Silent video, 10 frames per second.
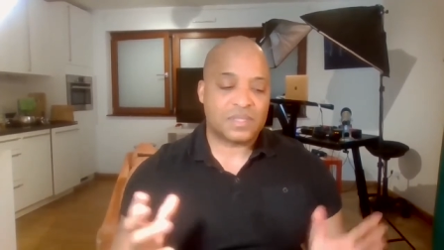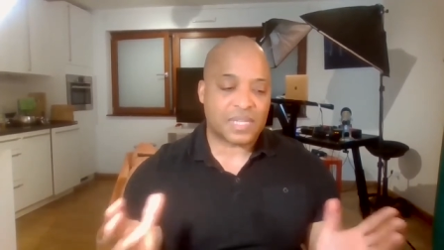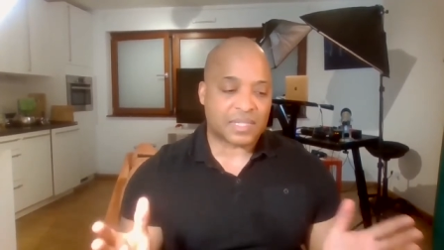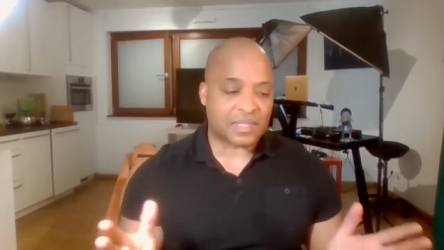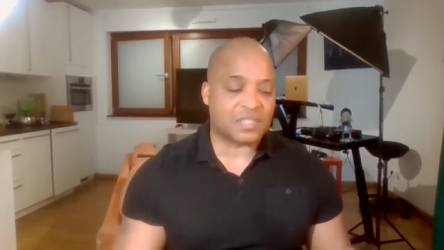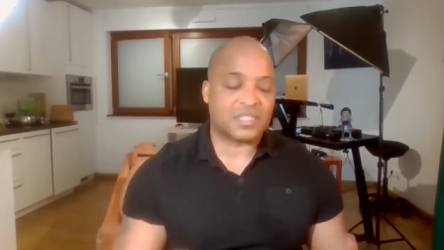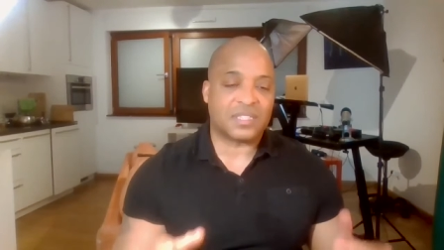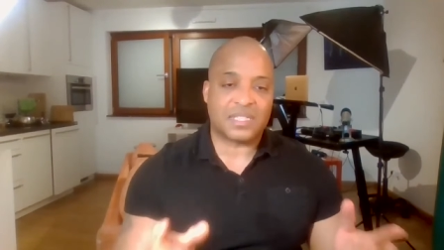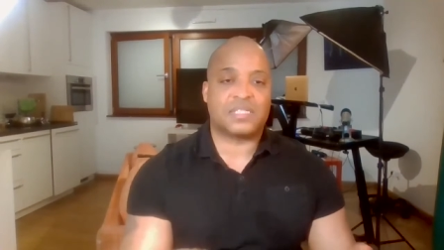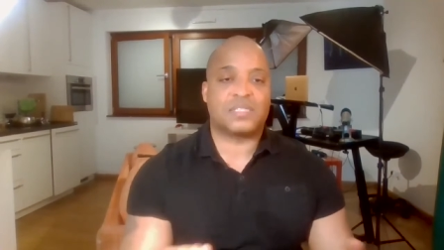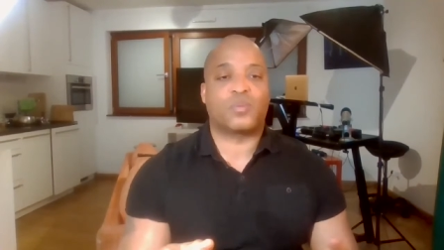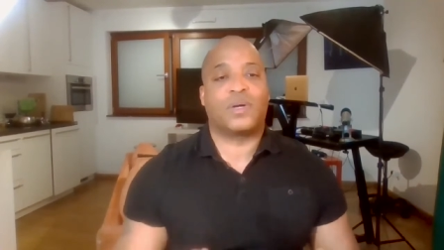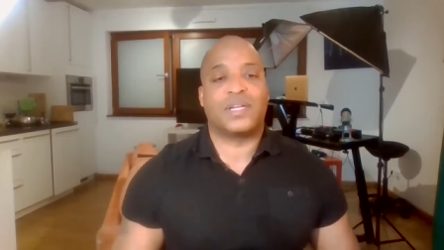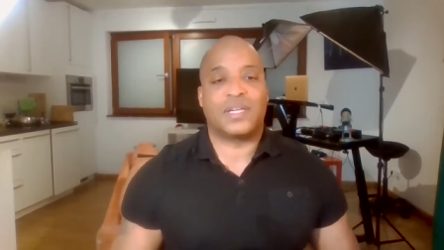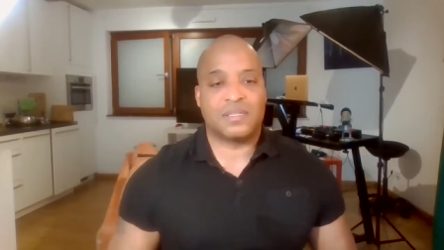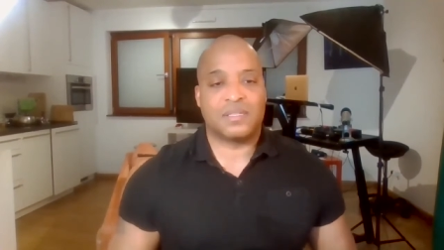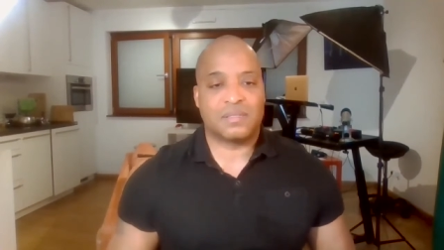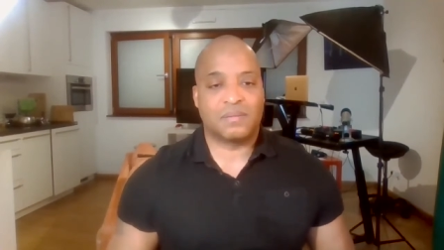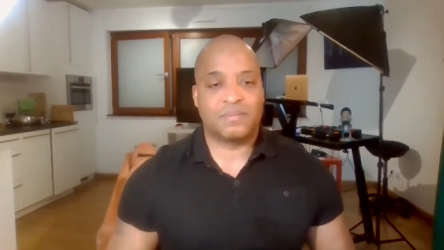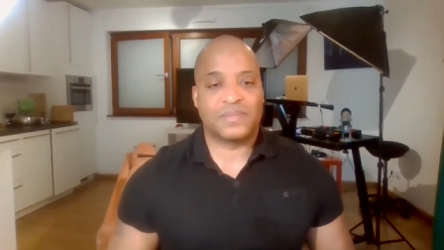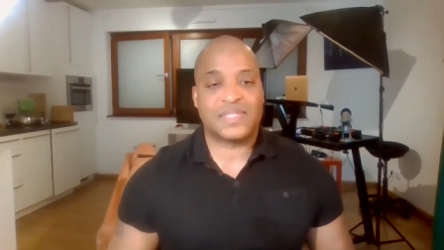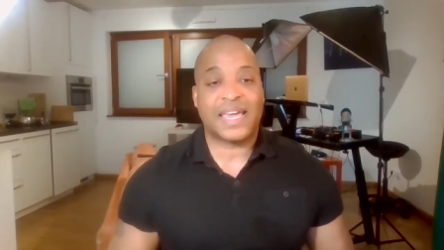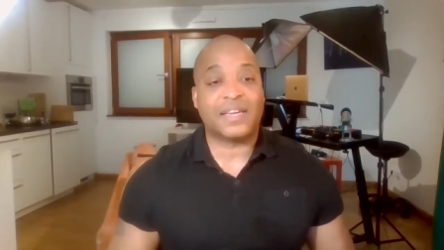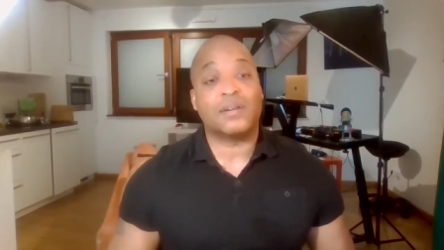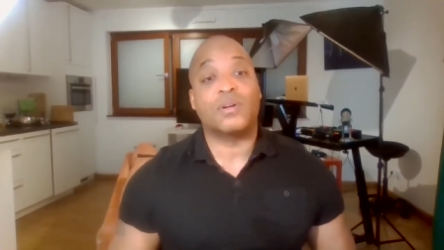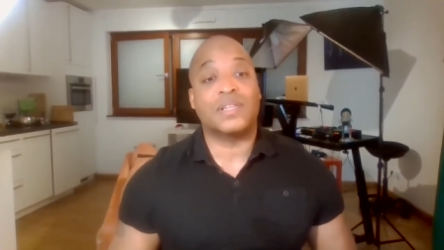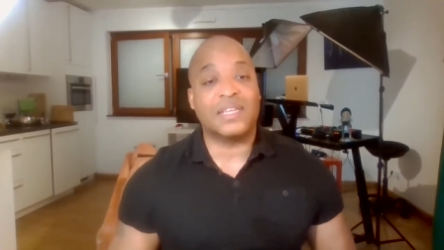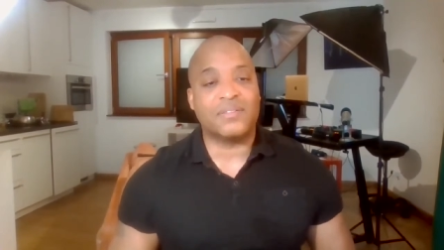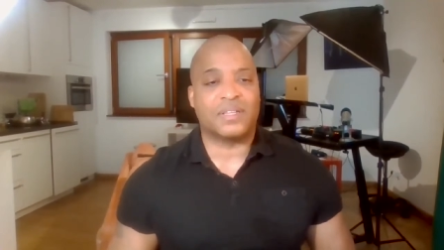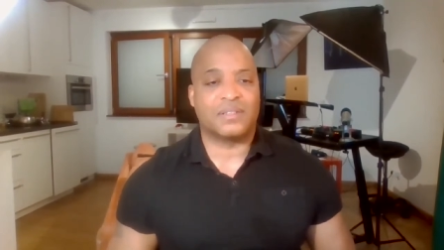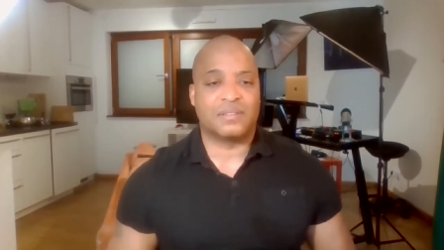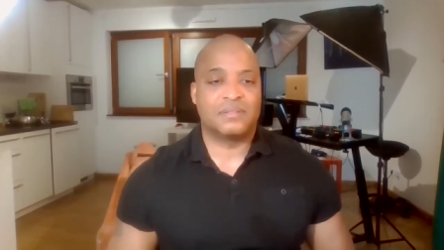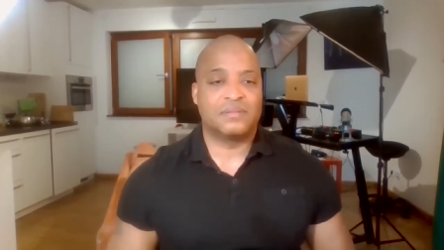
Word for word: technology, this is what it is. Take it or leave it.